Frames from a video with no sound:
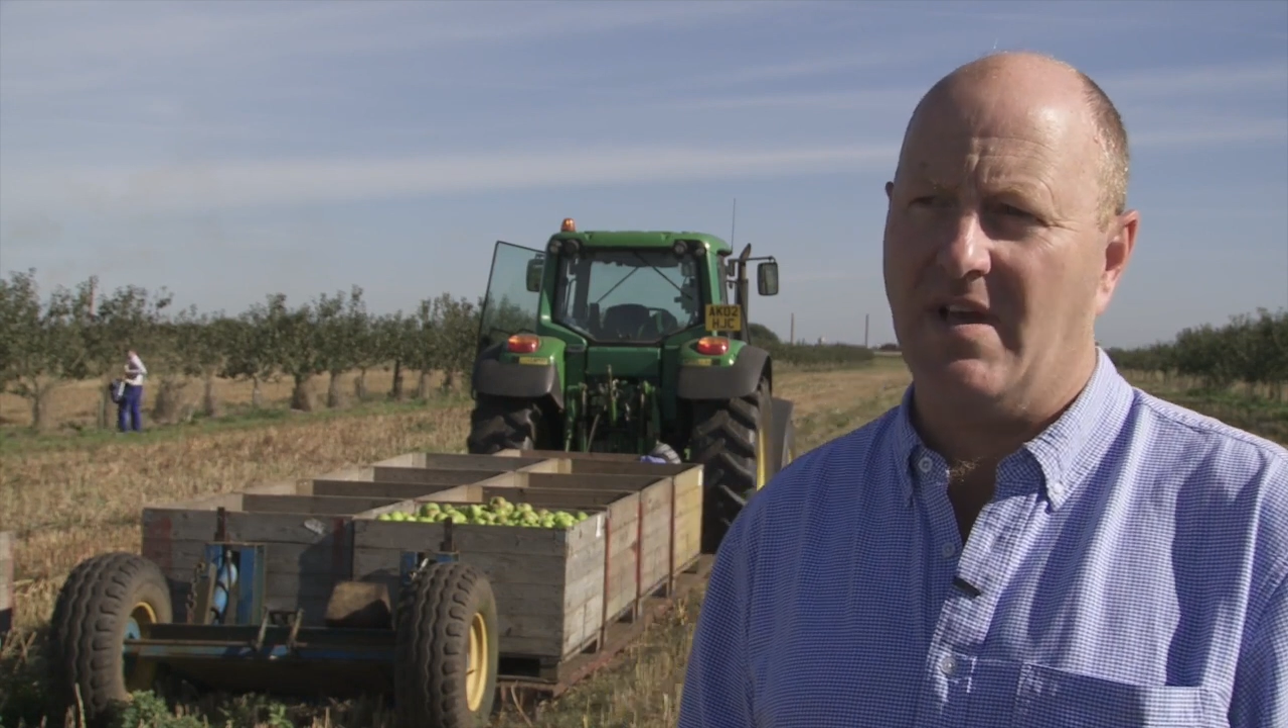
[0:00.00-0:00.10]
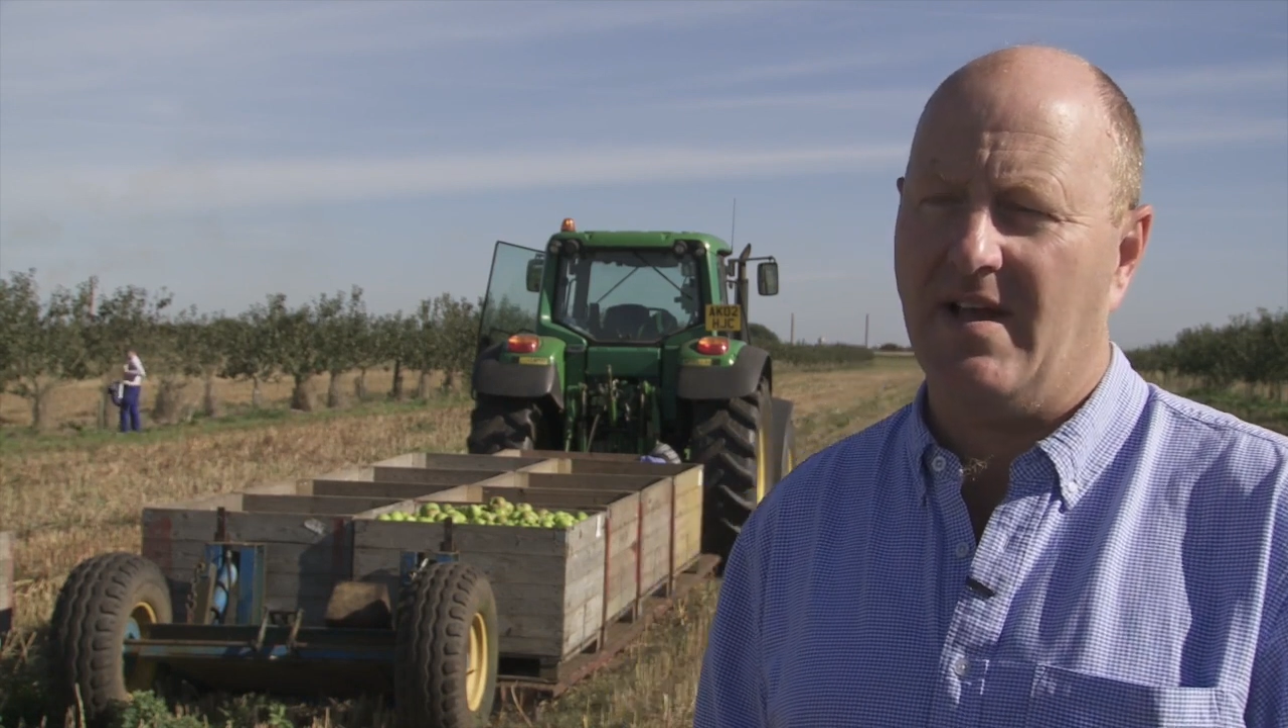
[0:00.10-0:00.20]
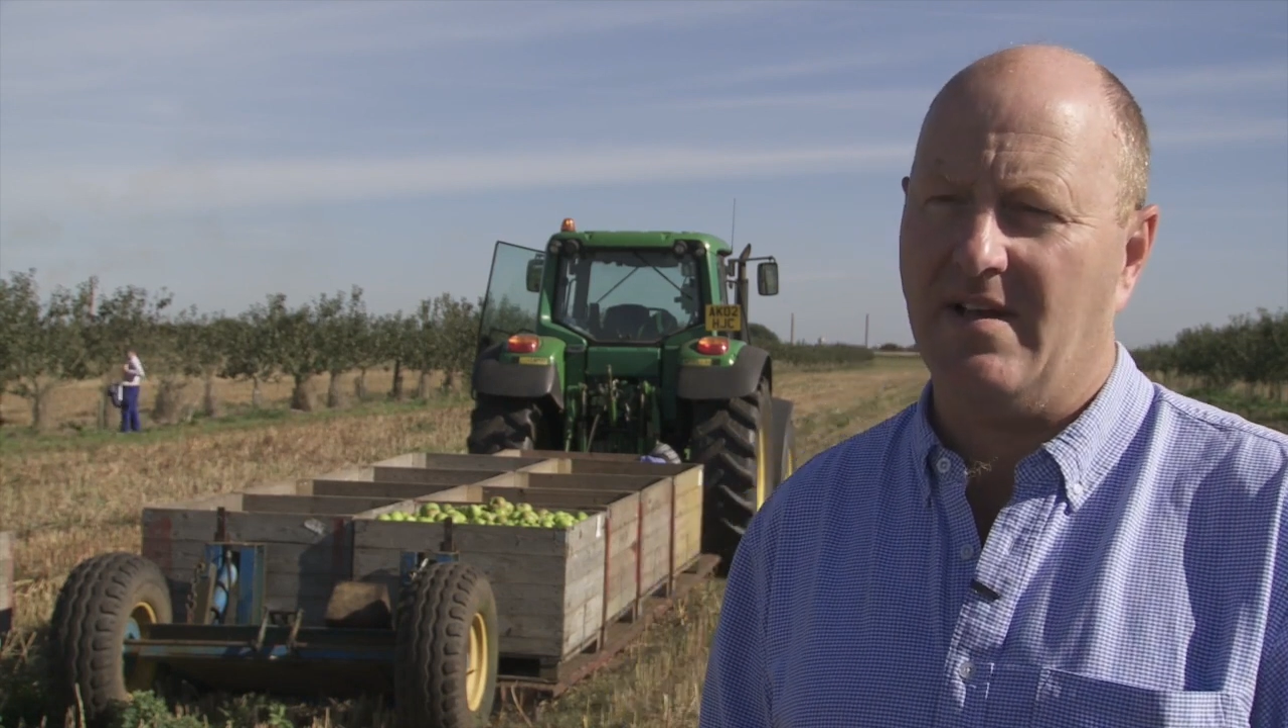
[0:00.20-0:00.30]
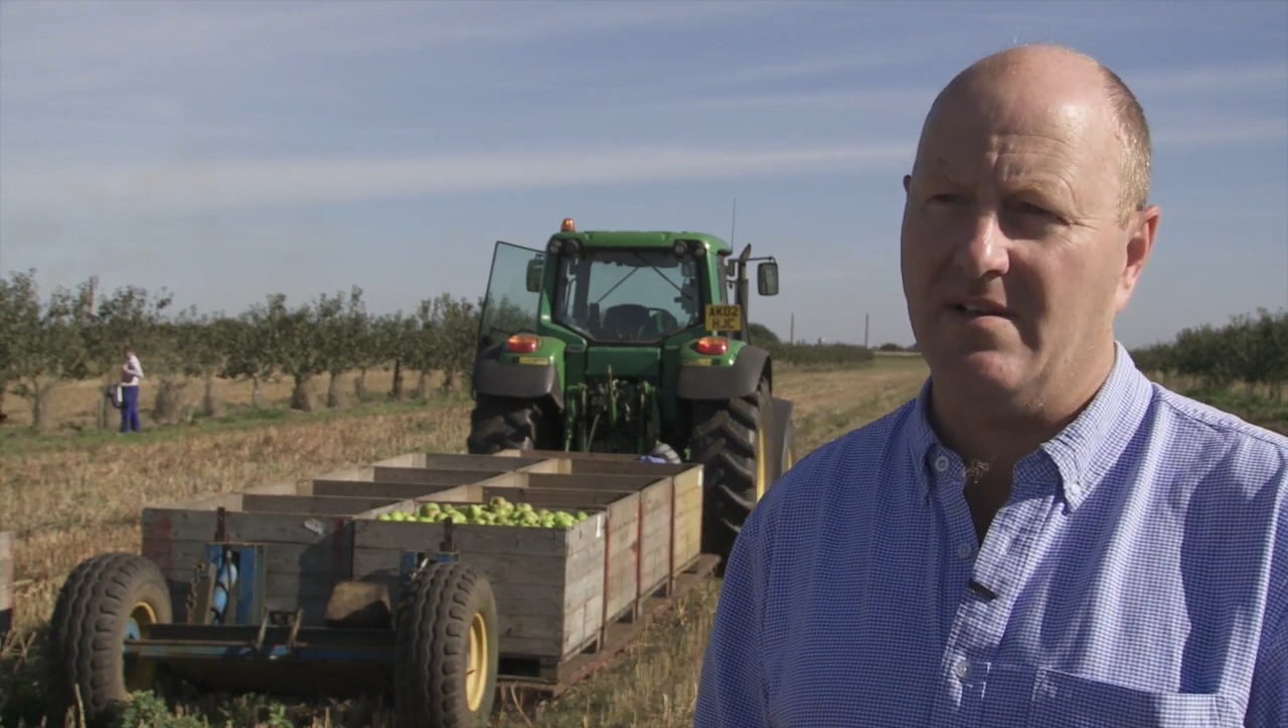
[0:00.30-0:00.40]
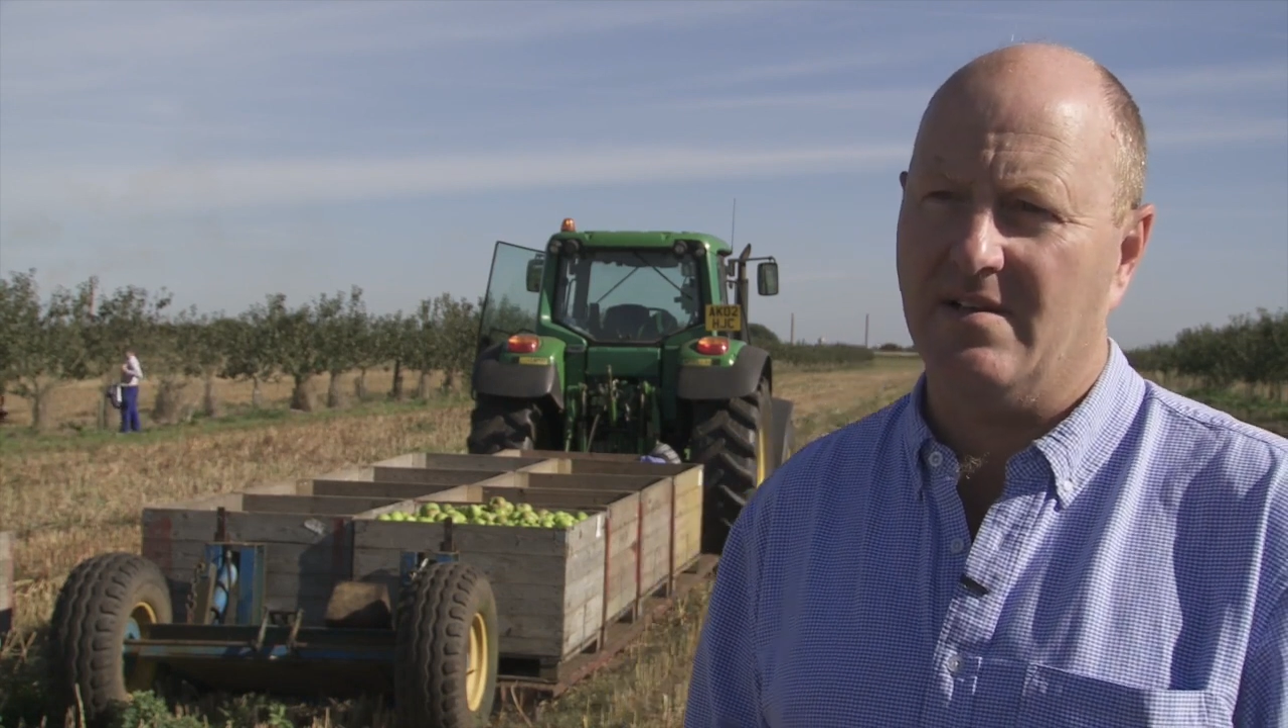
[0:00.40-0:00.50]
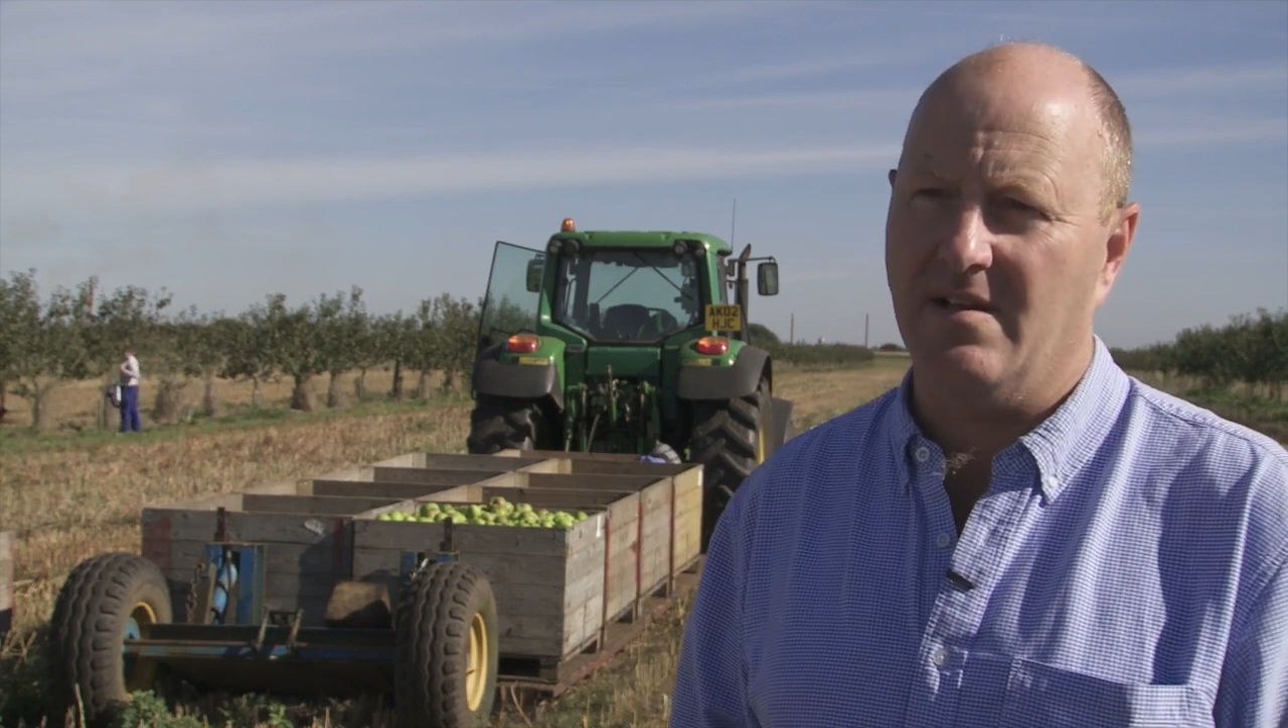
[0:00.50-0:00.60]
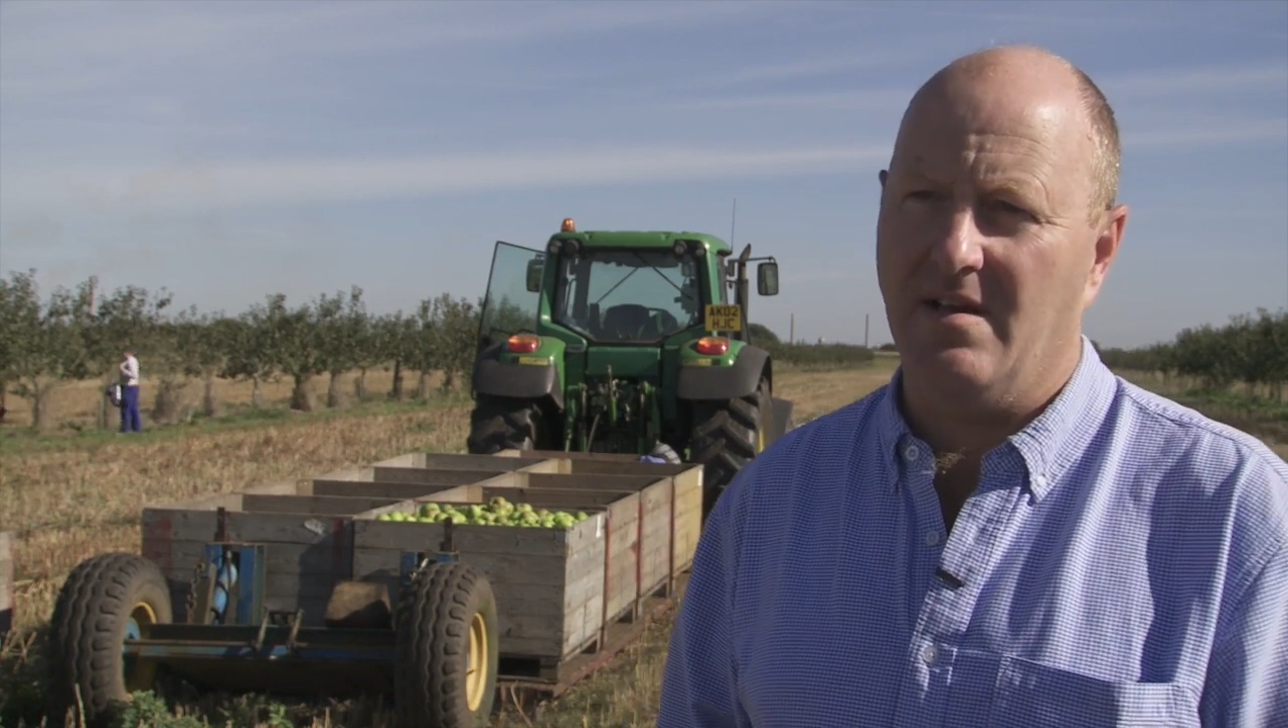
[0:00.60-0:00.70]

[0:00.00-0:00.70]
and